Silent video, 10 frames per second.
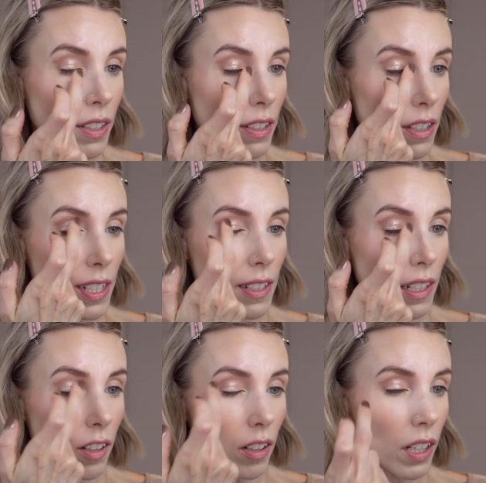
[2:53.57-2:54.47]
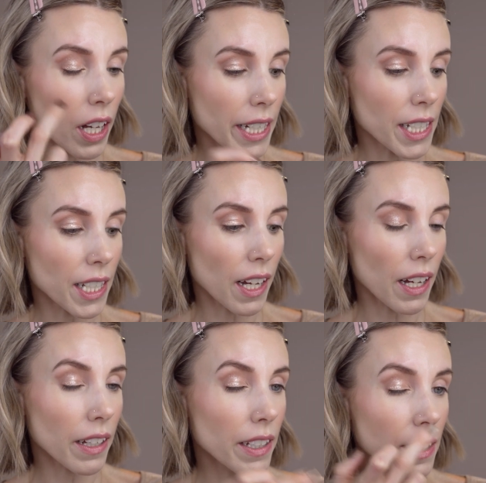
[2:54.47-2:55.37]
So this is a lot
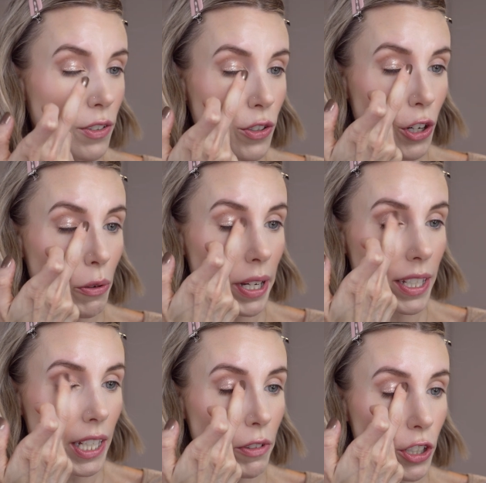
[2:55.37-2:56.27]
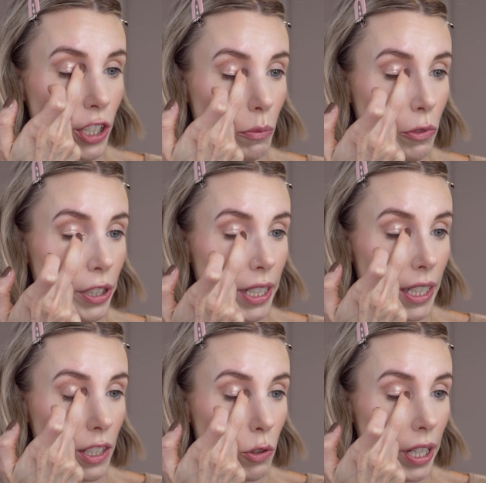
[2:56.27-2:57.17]
lighter. It's nowhere near as shimmery
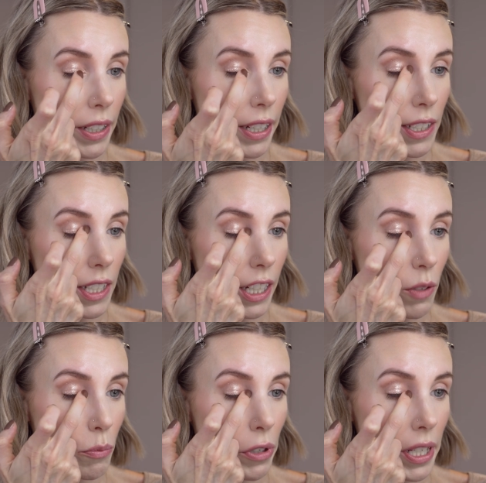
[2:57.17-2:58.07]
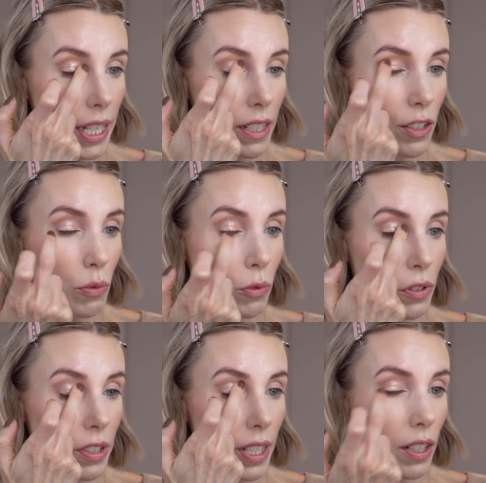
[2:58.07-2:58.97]
and it's quite nice to kind of bring in
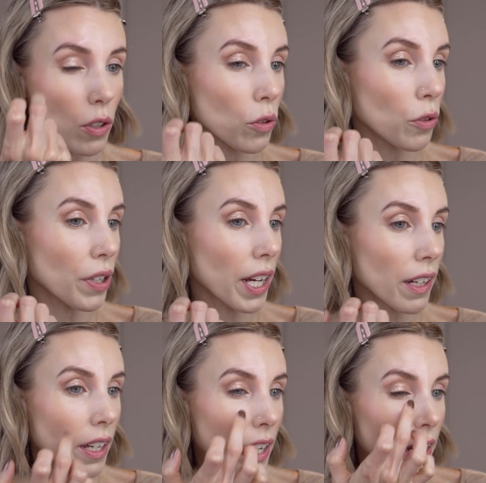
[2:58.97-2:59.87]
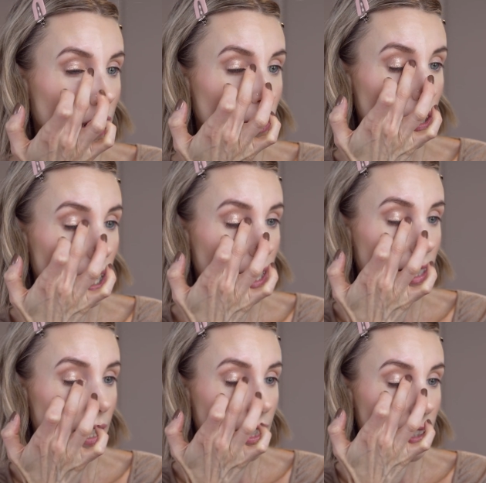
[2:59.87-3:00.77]
towards the inner corner. Just
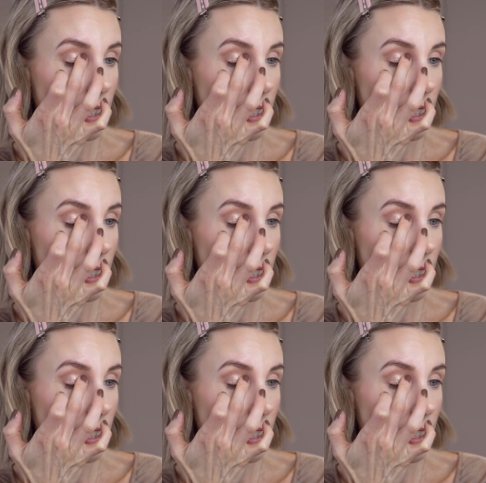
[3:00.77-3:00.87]
adds that